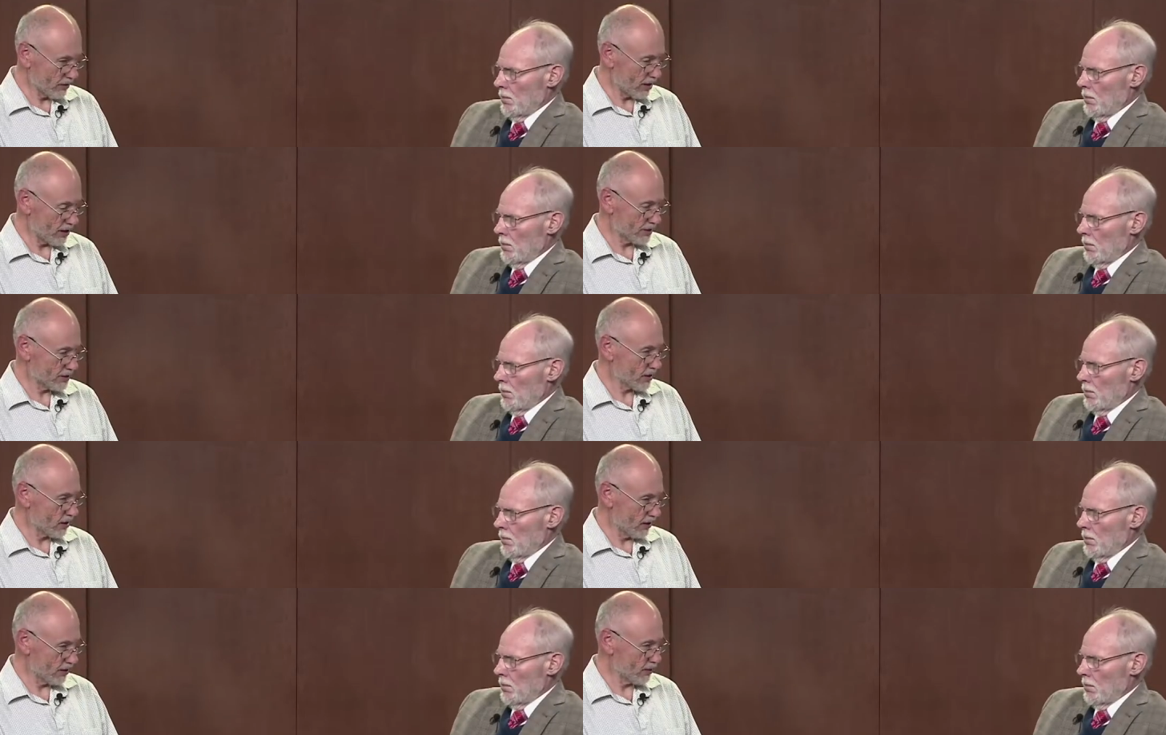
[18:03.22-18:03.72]

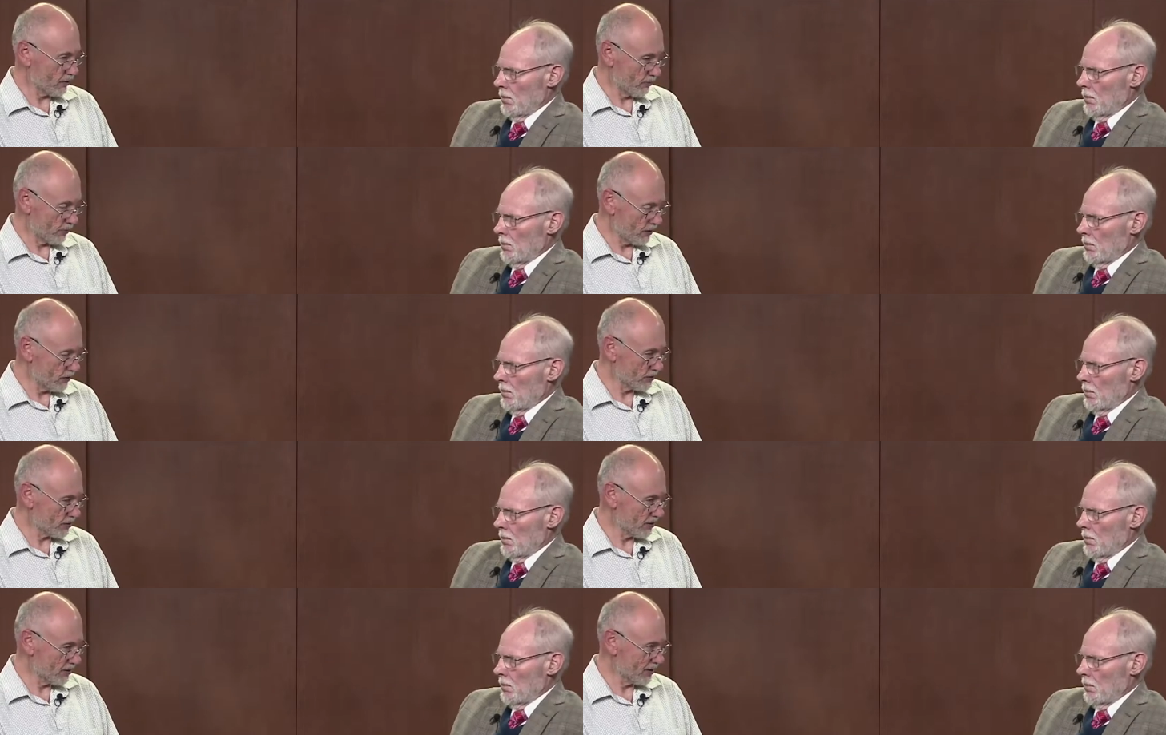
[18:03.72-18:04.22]
Speaker 1: large
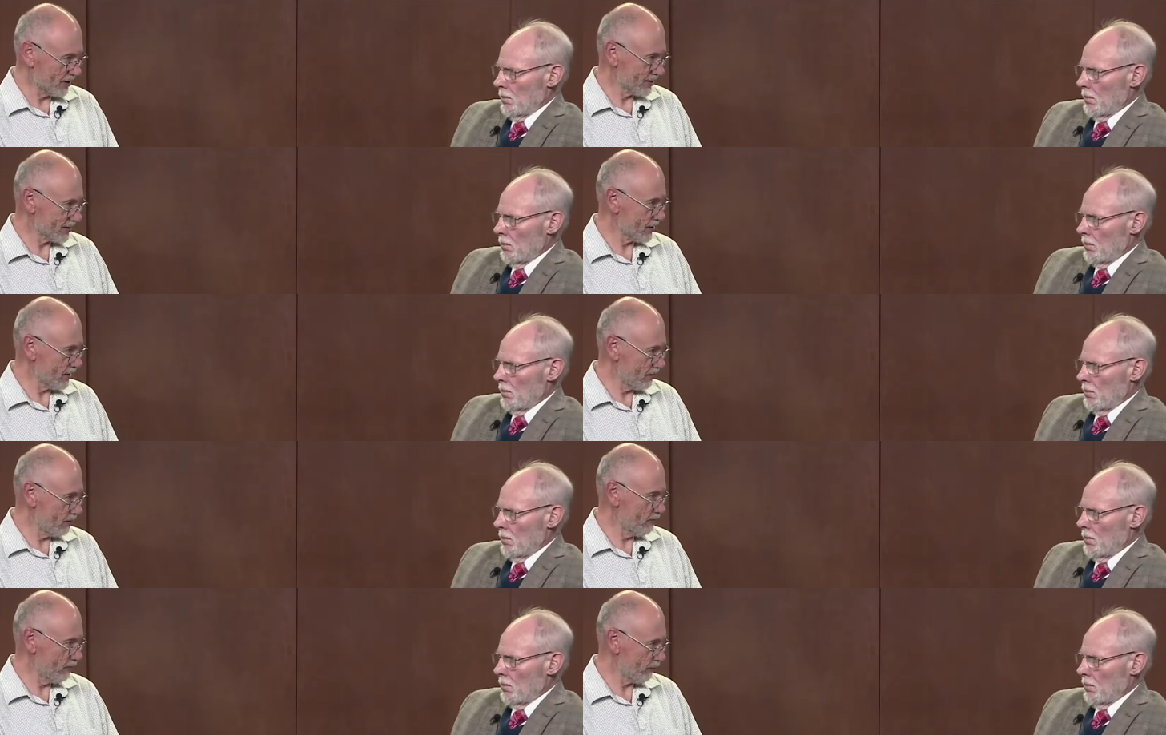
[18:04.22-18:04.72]
contribution has
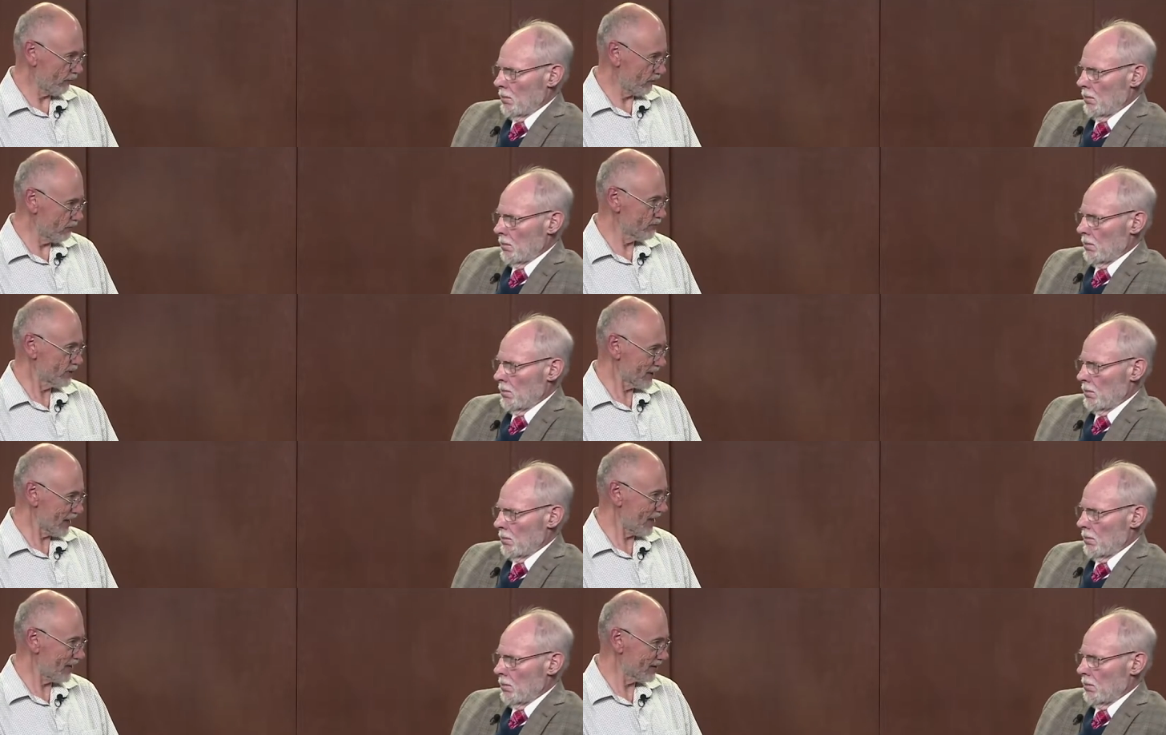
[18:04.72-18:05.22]
come
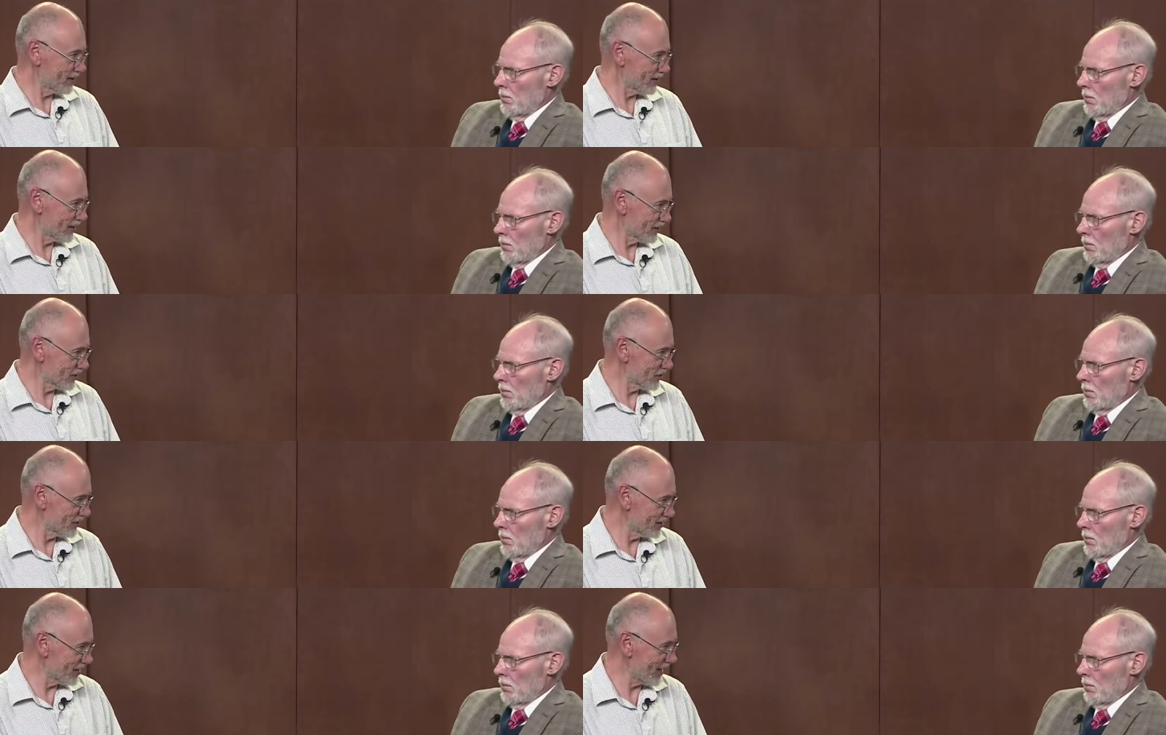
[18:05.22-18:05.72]
from
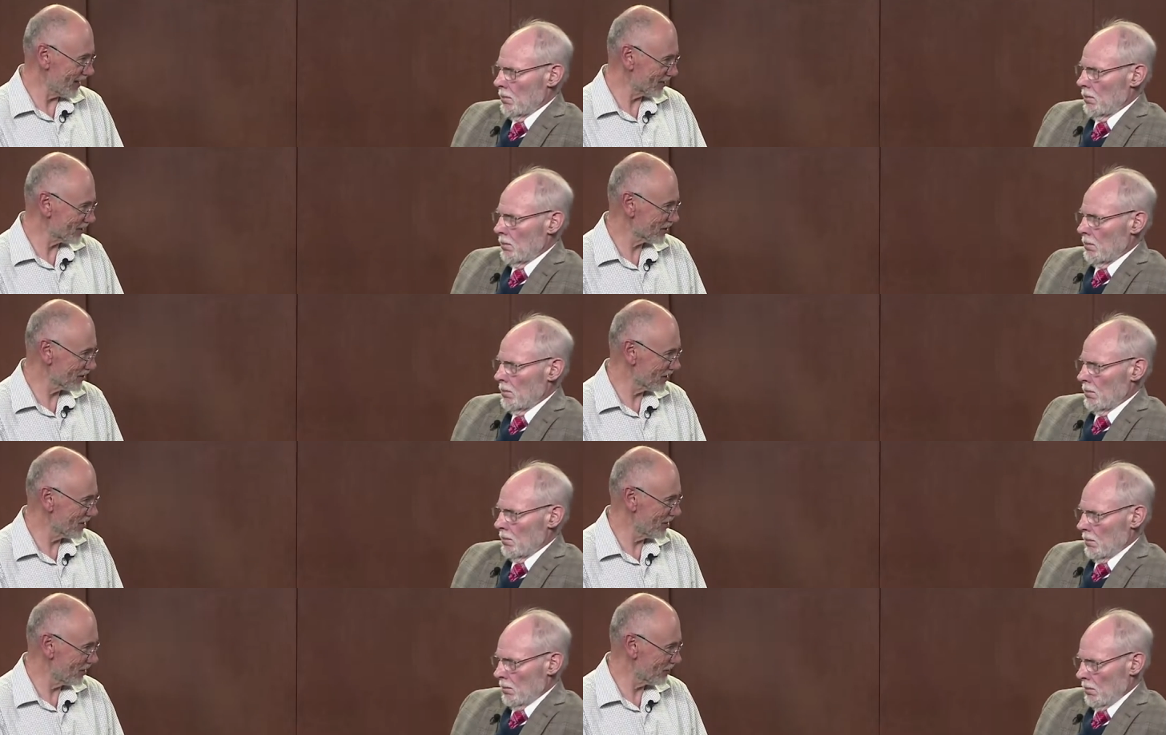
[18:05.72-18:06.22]
statisticians
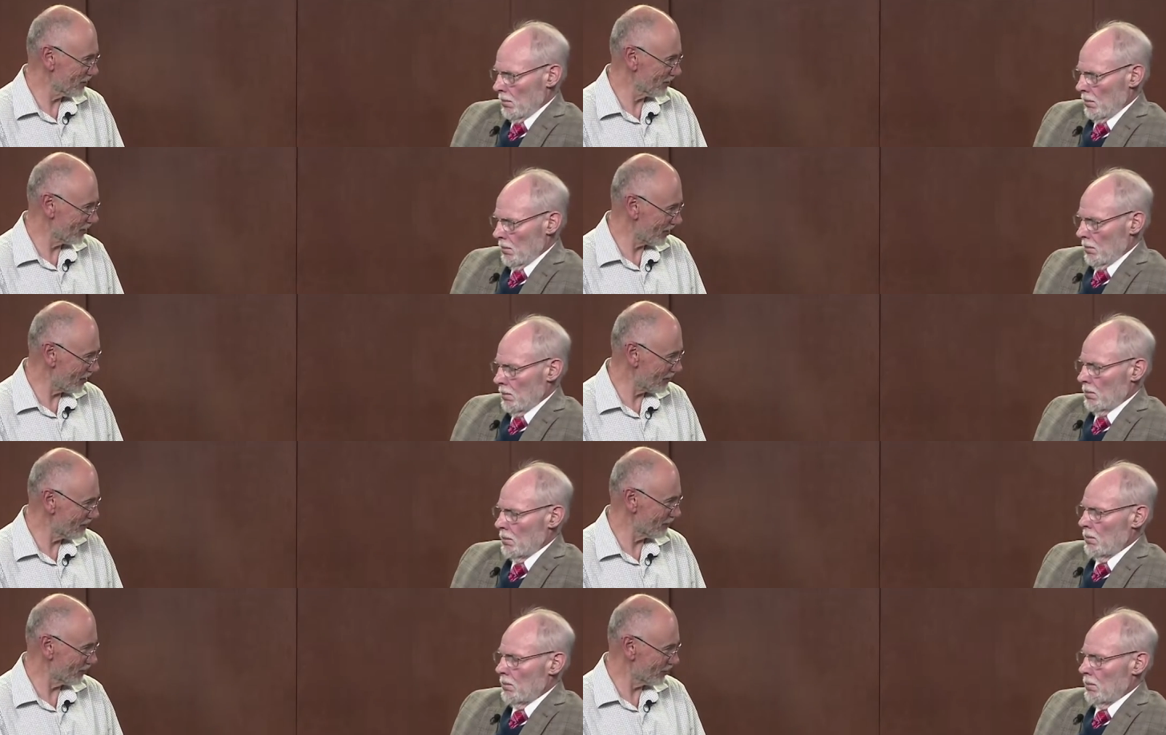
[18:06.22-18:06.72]
actually here at
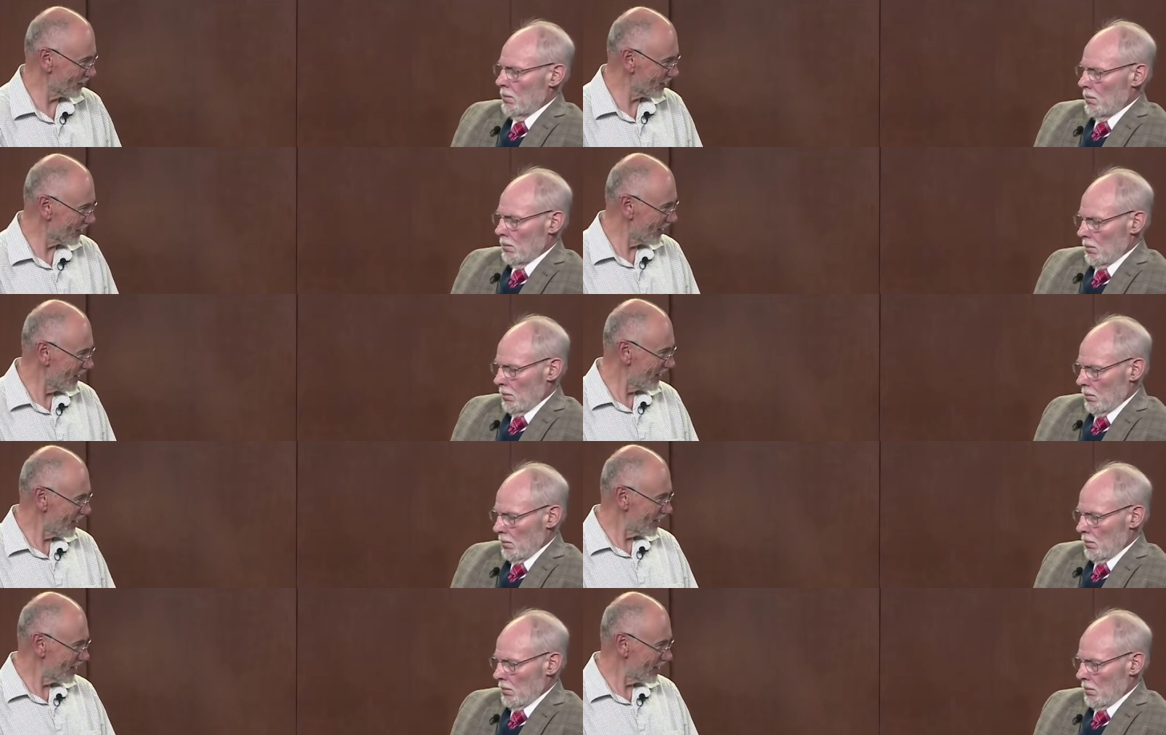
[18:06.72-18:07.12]
Harvard.